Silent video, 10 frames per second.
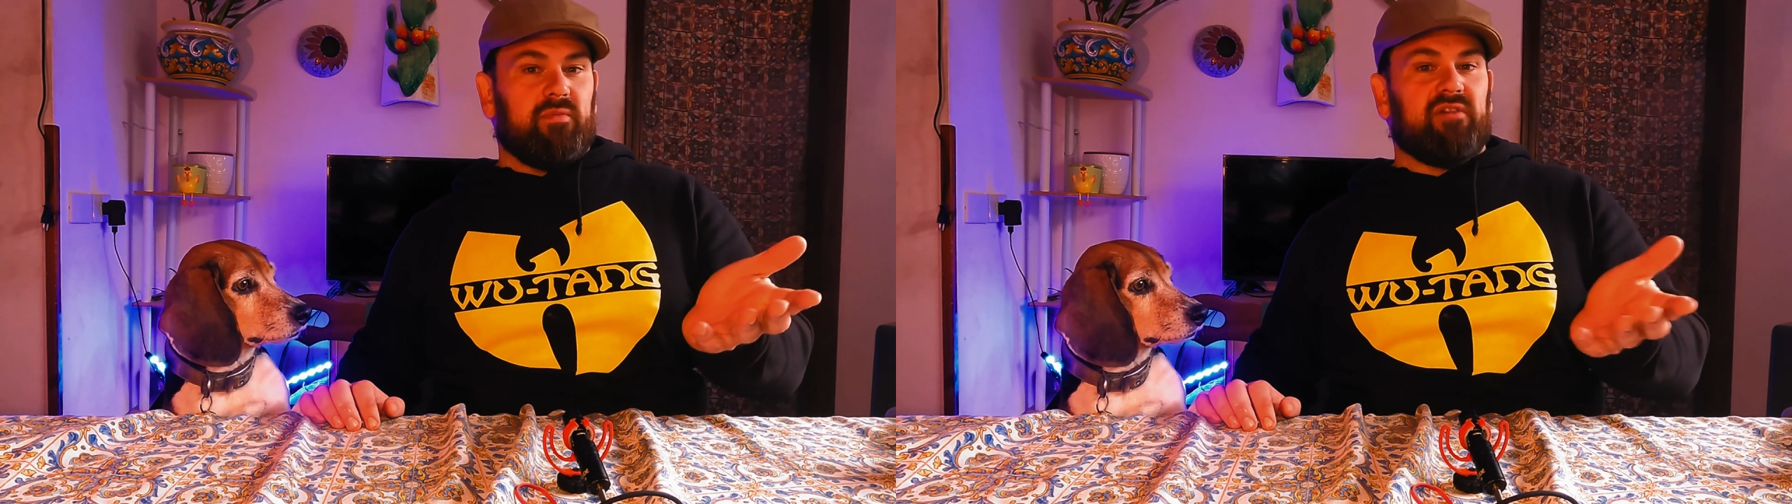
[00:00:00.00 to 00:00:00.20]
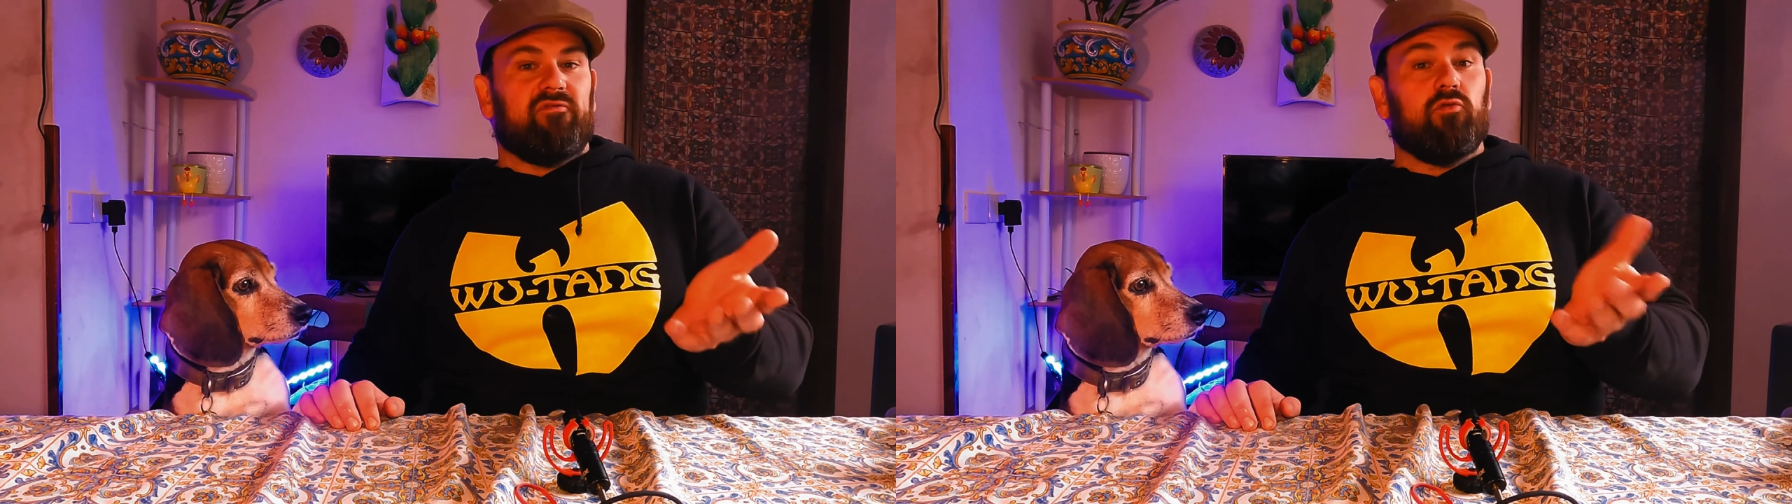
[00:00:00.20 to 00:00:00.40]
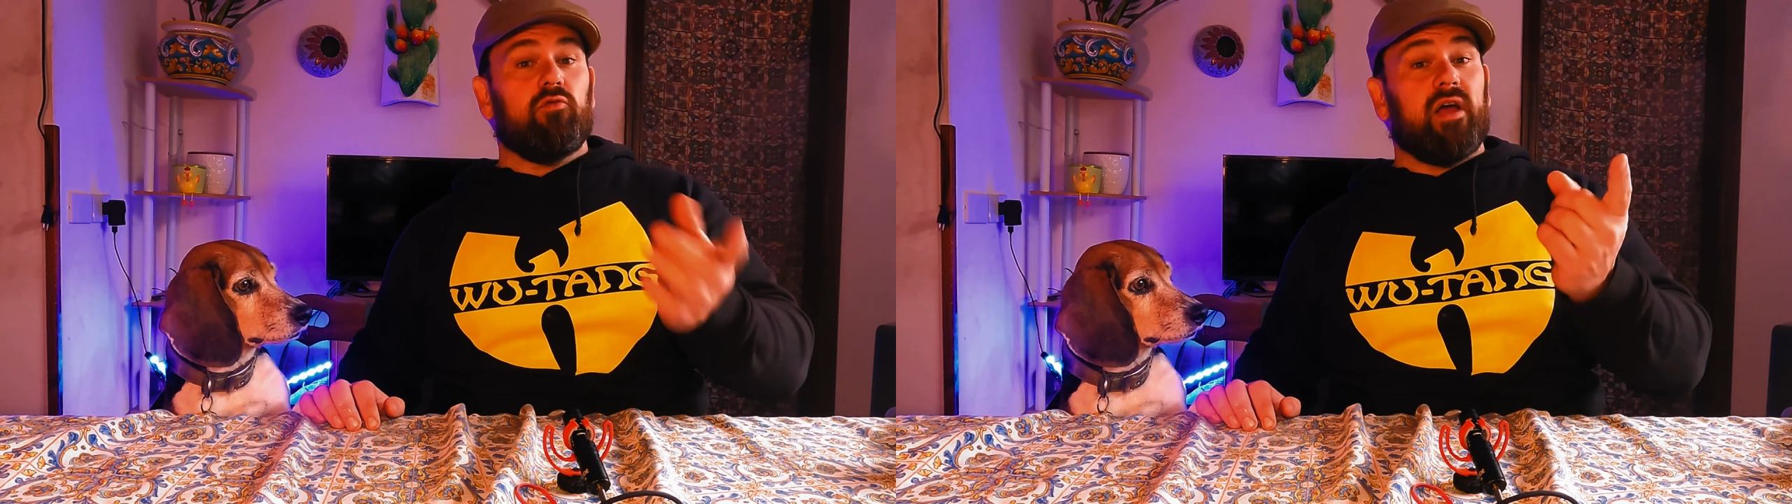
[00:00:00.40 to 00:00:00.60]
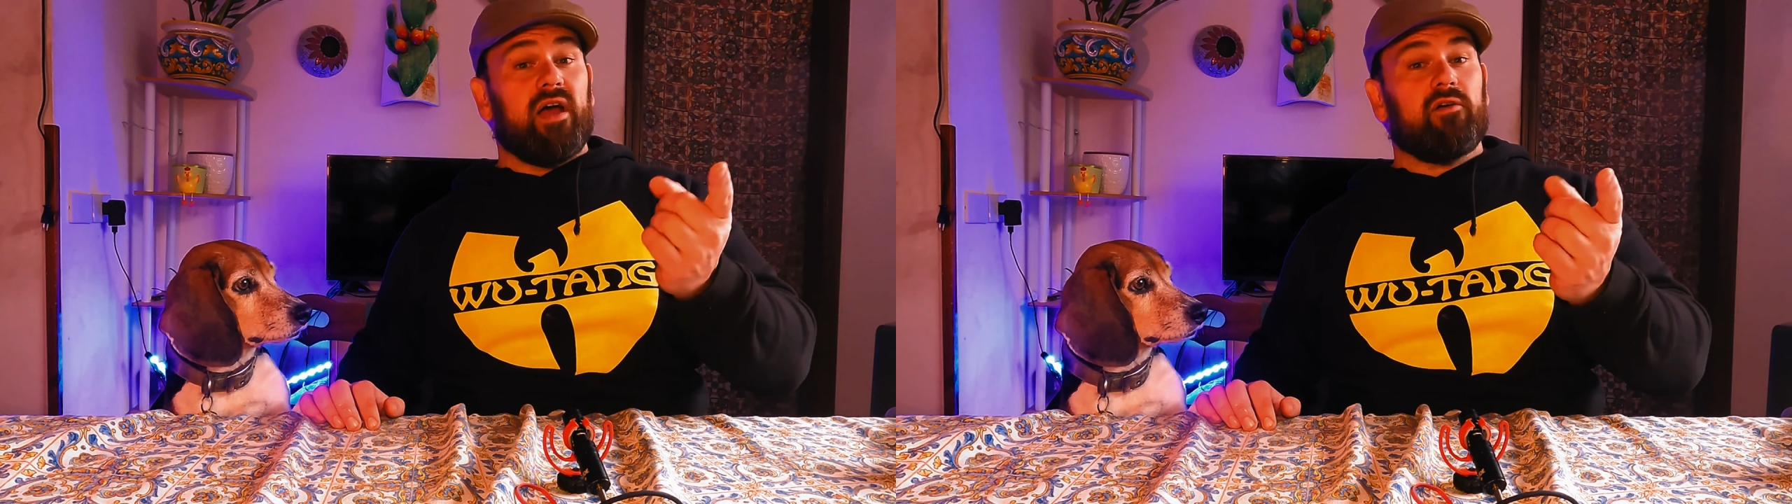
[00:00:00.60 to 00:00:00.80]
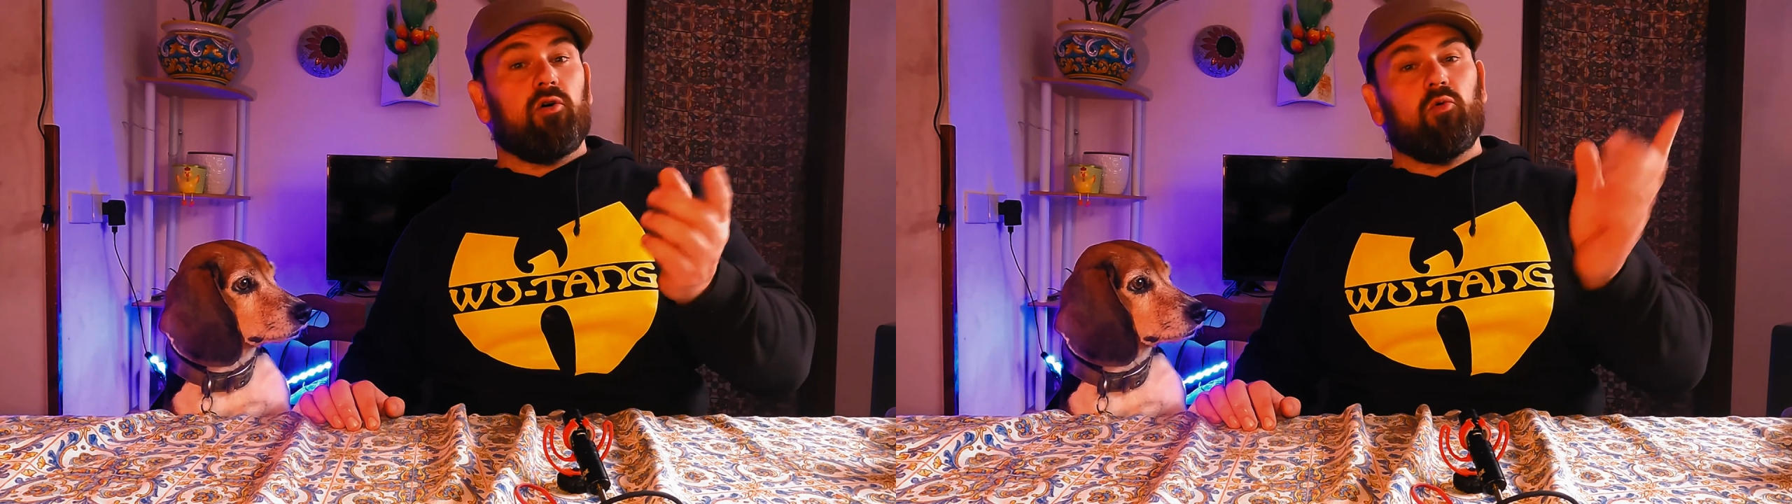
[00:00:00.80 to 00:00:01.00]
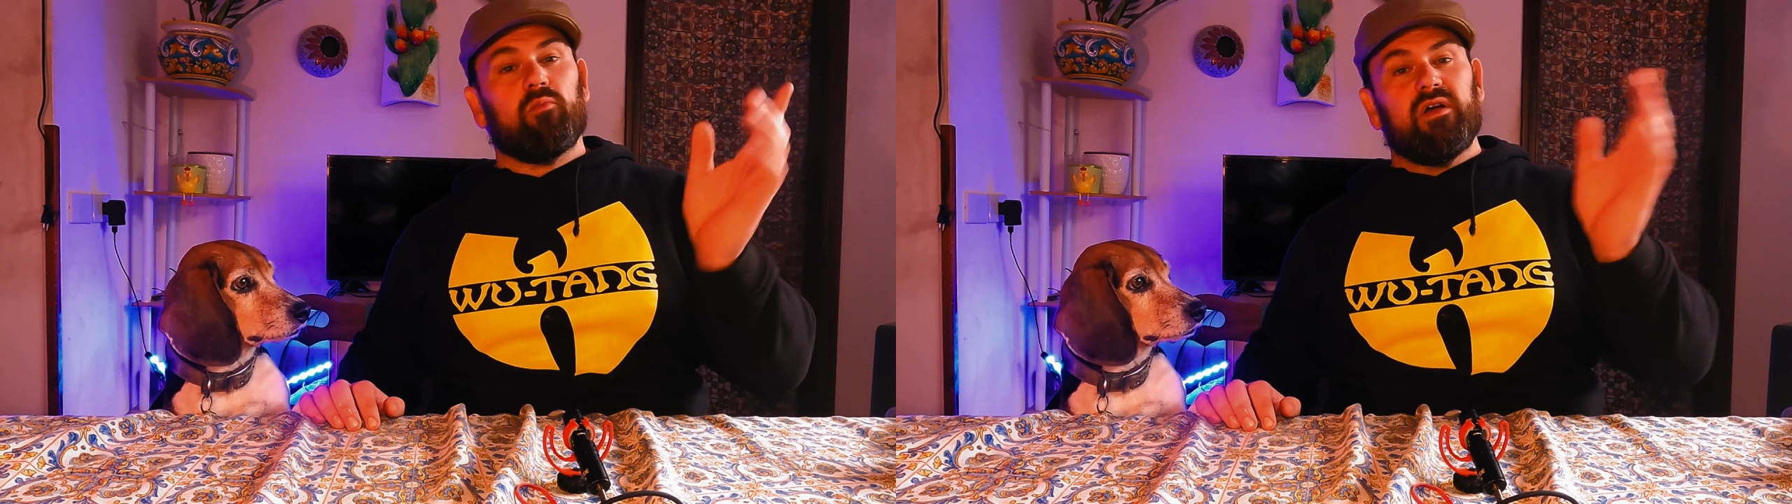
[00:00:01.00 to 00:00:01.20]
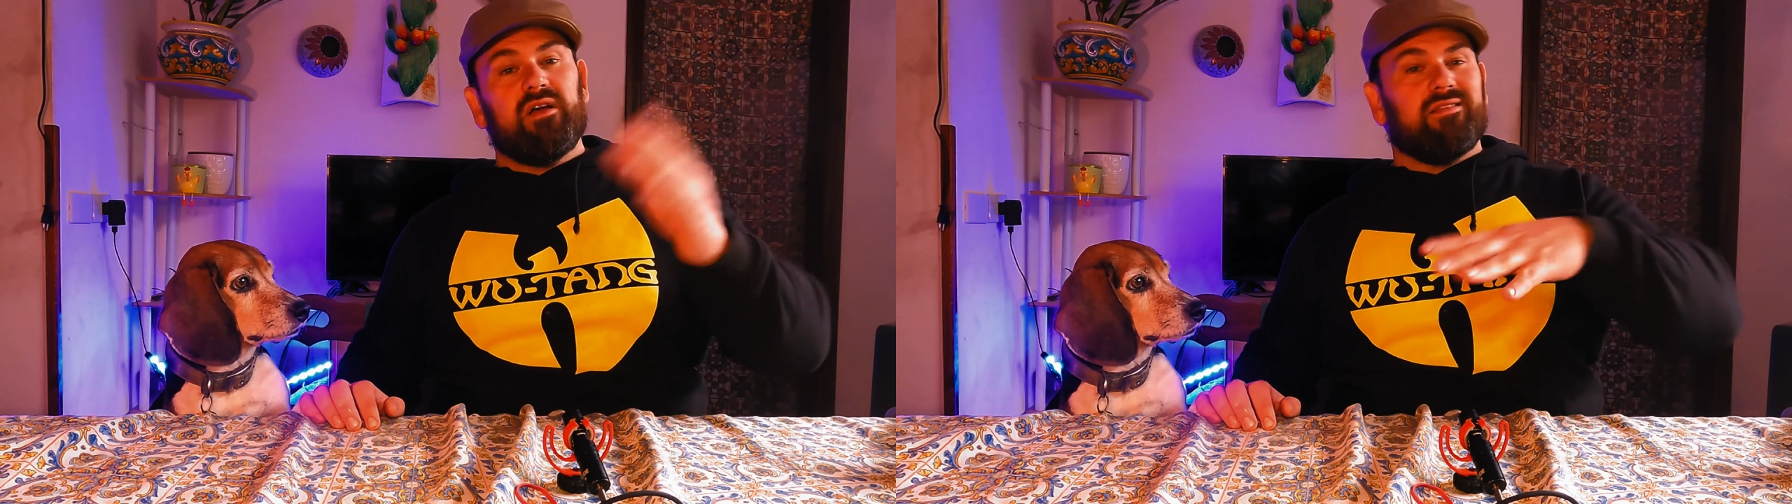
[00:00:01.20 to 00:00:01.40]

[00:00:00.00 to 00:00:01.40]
make food at home.